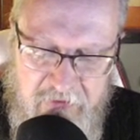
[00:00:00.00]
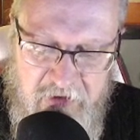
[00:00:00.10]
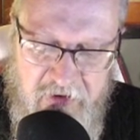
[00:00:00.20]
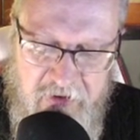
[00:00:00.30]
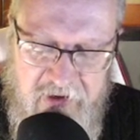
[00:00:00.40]

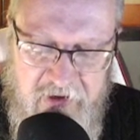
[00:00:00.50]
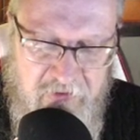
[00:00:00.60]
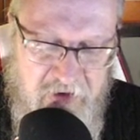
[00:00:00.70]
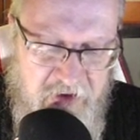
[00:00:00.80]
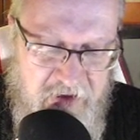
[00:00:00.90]

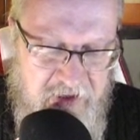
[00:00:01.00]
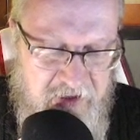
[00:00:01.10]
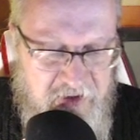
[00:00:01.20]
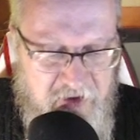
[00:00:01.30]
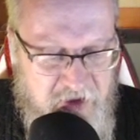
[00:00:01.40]
Rather,
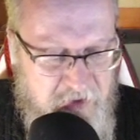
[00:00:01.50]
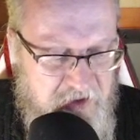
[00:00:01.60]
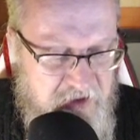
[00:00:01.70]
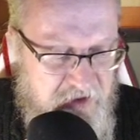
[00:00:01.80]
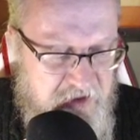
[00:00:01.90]
he's arguing
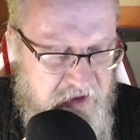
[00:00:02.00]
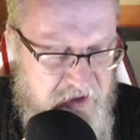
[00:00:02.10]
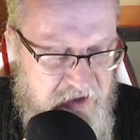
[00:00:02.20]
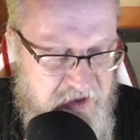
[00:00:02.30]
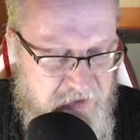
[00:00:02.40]
that
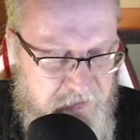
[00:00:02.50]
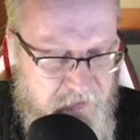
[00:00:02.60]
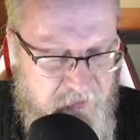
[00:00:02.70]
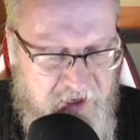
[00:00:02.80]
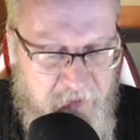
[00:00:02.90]
that